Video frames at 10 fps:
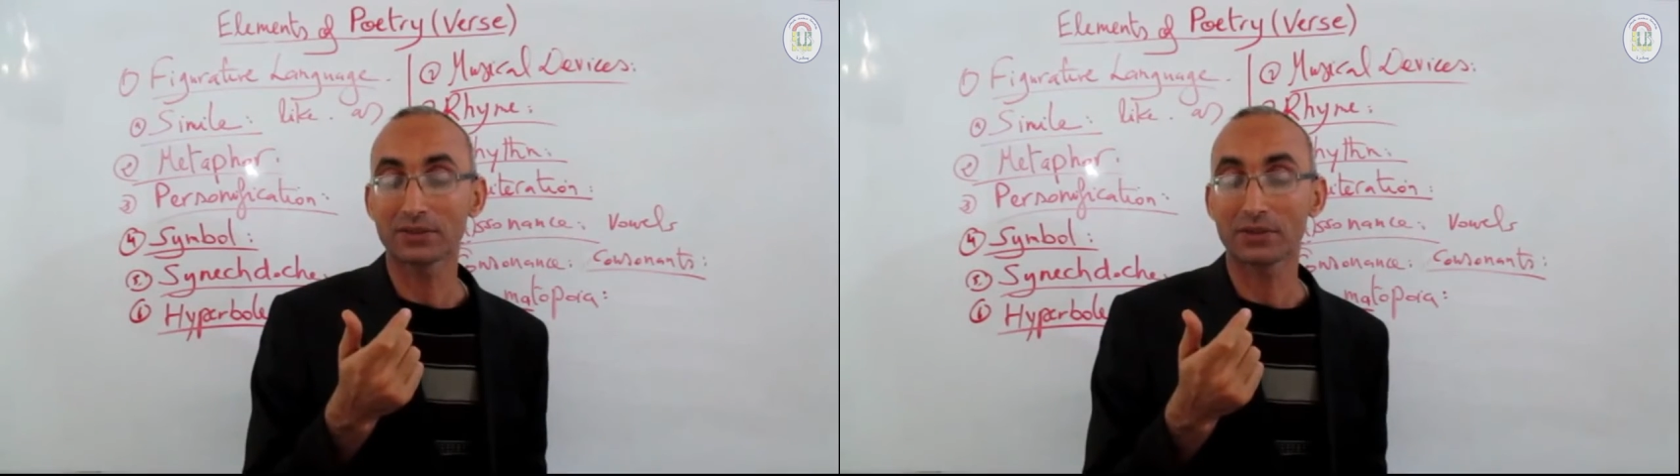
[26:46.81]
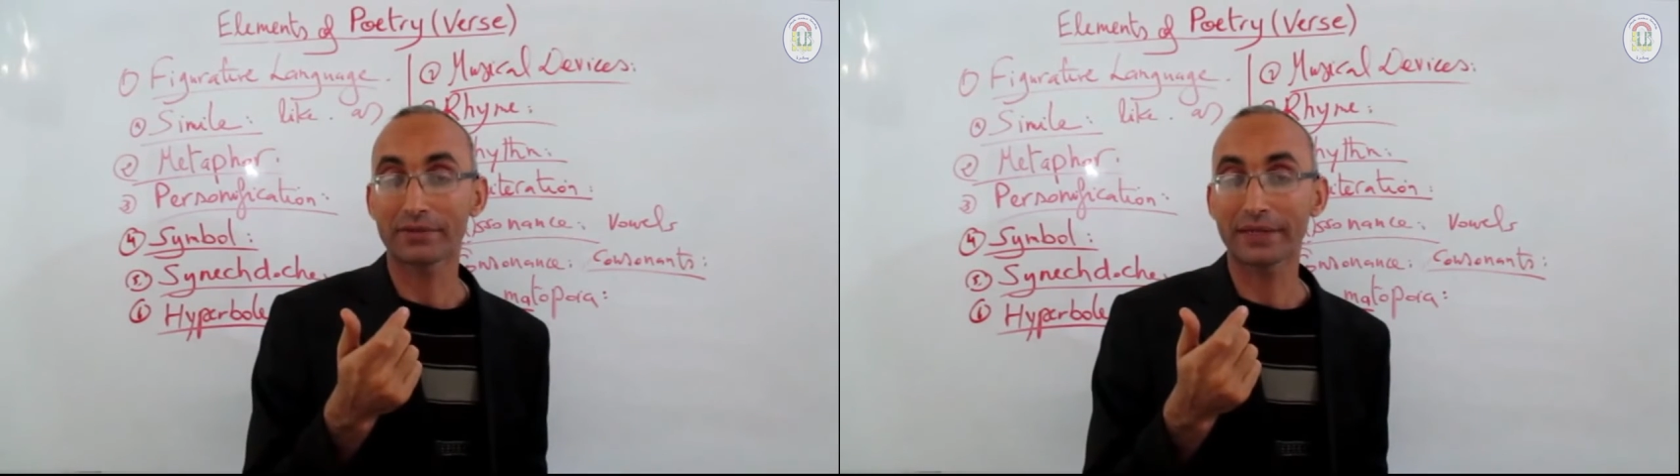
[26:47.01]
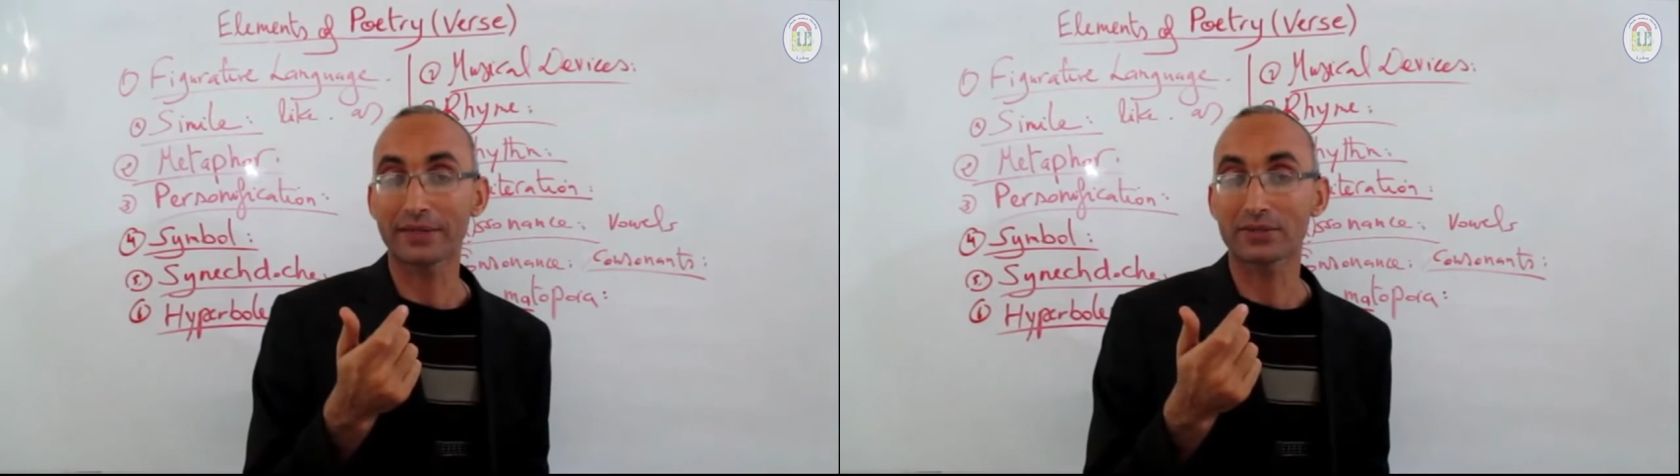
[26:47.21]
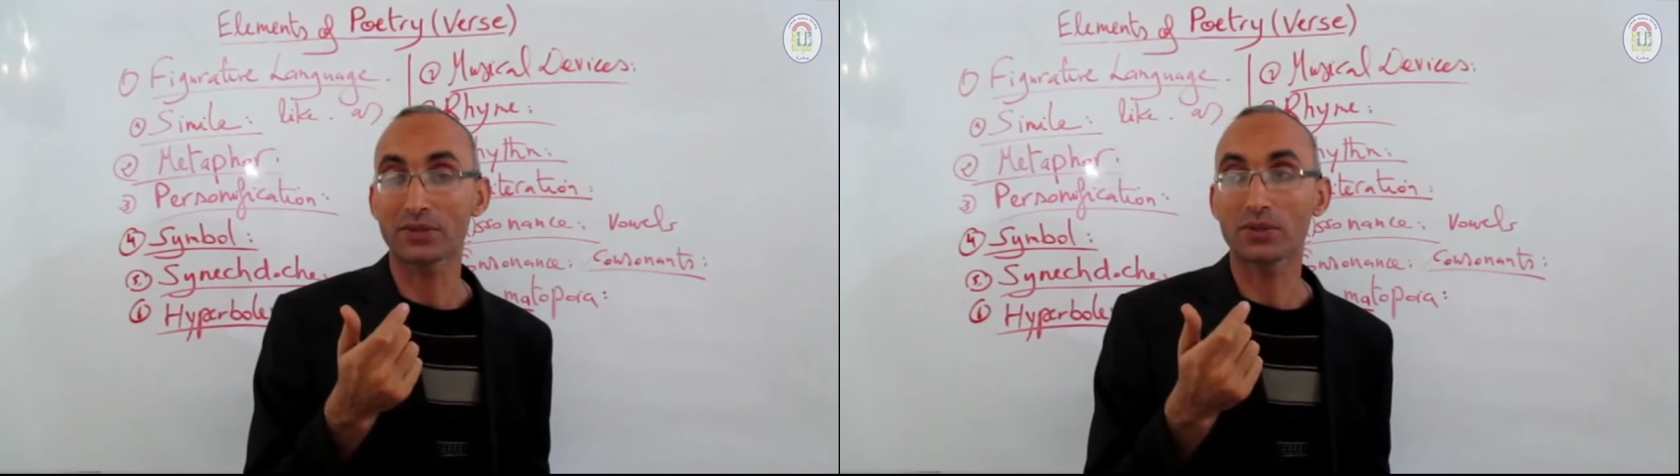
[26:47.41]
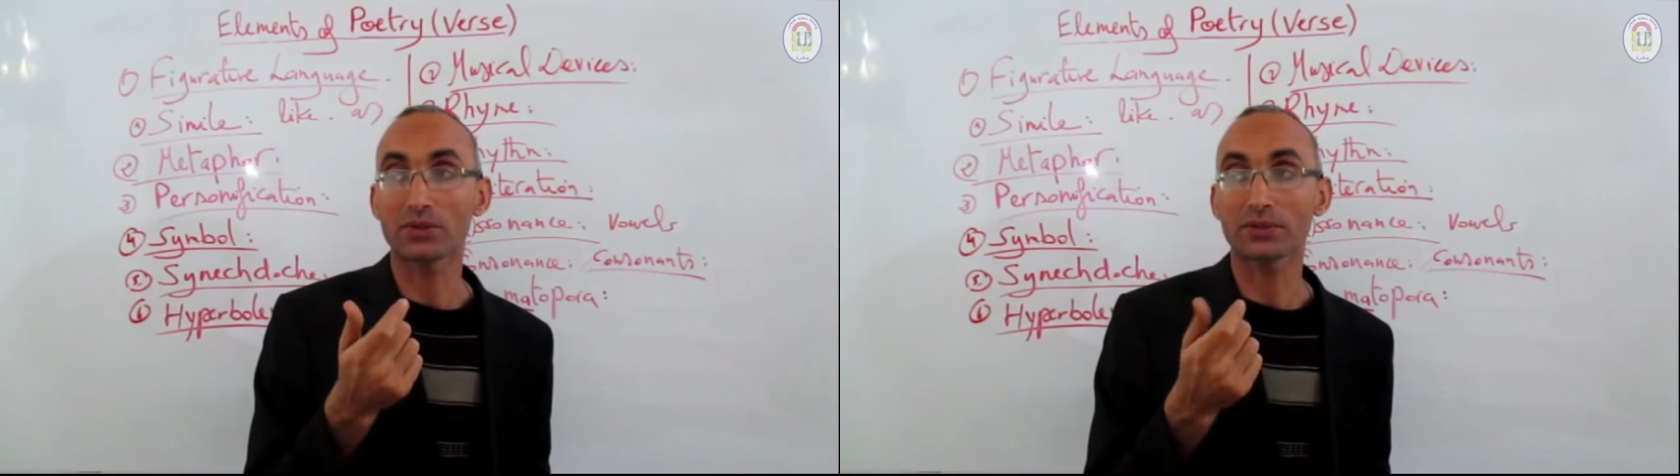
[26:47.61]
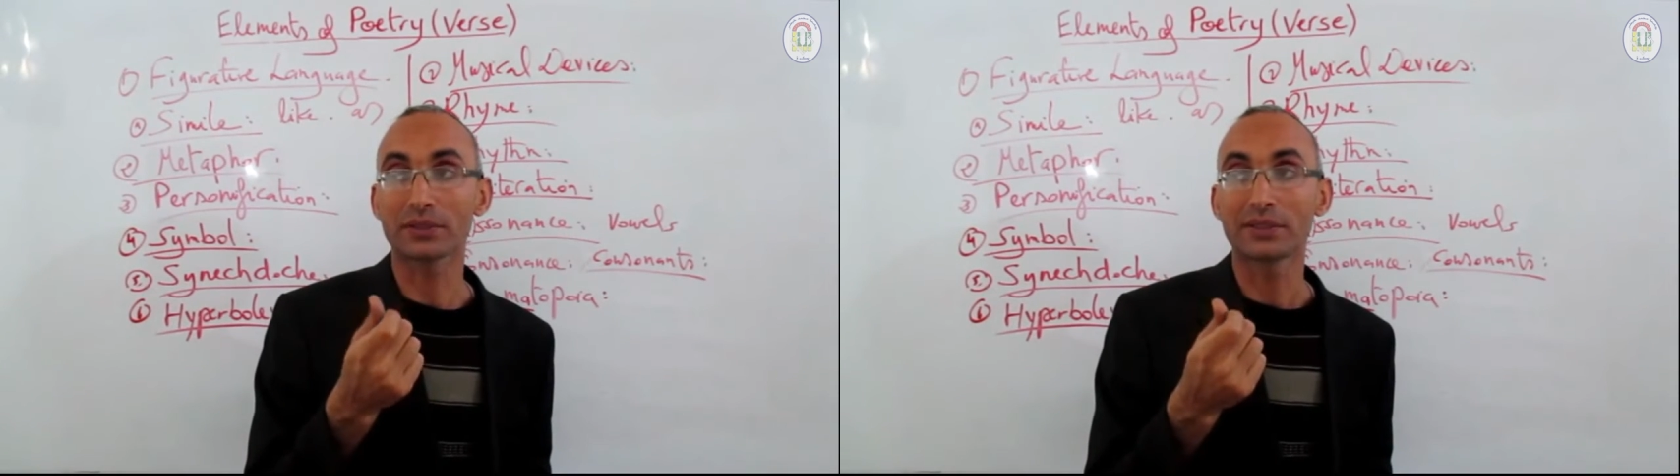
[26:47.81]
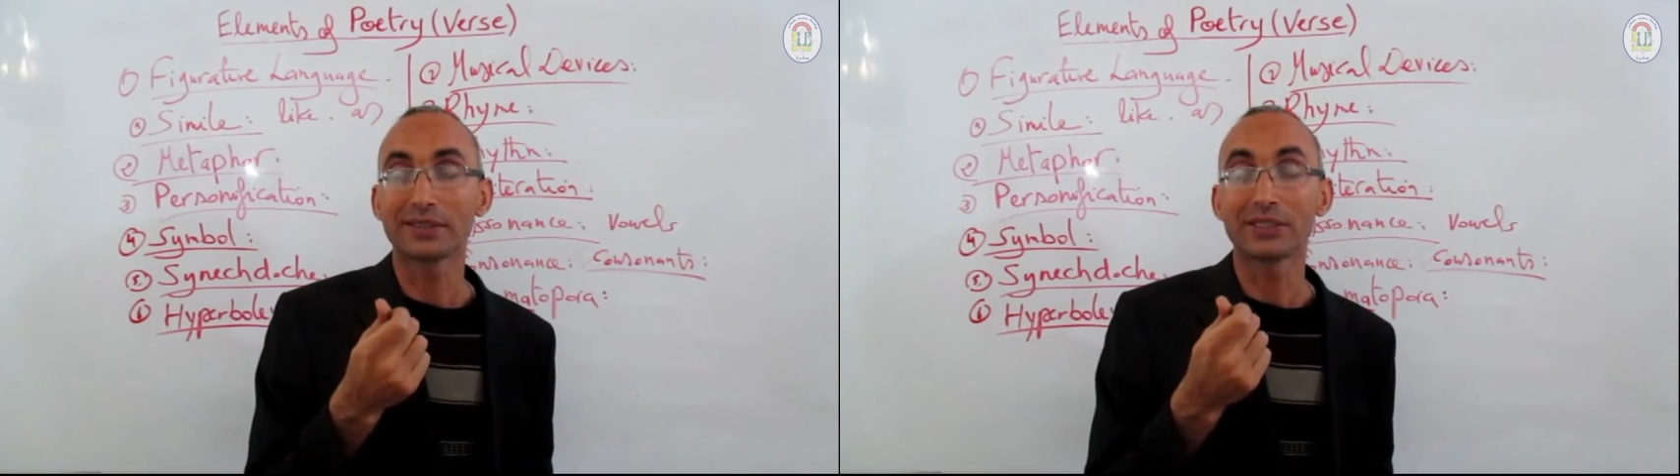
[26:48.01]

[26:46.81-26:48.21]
right, or